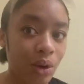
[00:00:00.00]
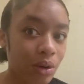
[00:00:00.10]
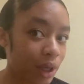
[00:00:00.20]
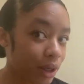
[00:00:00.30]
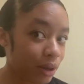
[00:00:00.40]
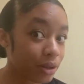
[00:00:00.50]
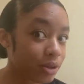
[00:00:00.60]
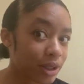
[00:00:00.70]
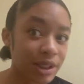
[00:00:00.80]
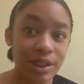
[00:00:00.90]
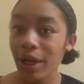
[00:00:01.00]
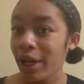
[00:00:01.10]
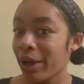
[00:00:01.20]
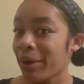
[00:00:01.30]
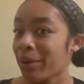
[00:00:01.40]
Okay, y'all, so this is the
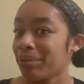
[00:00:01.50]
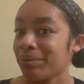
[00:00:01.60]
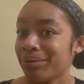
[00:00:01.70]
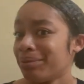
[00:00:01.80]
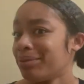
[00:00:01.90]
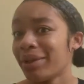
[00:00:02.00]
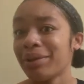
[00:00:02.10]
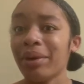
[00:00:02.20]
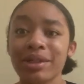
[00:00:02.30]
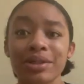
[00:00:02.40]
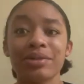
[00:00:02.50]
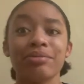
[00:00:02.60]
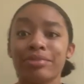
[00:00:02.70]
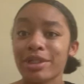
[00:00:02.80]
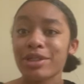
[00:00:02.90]
hair. Not major,
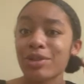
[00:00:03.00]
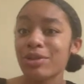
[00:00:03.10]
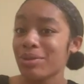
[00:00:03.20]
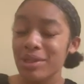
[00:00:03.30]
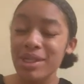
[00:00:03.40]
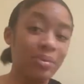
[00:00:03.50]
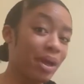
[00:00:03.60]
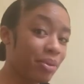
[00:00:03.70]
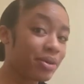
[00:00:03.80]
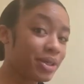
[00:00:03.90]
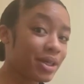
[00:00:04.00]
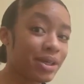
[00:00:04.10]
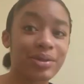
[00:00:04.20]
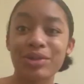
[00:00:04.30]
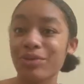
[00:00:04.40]
just two slick back
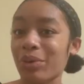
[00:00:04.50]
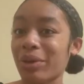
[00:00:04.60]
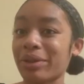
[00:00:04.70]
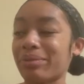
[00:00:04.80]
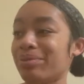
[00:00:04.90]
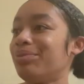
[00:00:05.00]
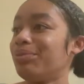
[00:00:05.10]
ponytails for work.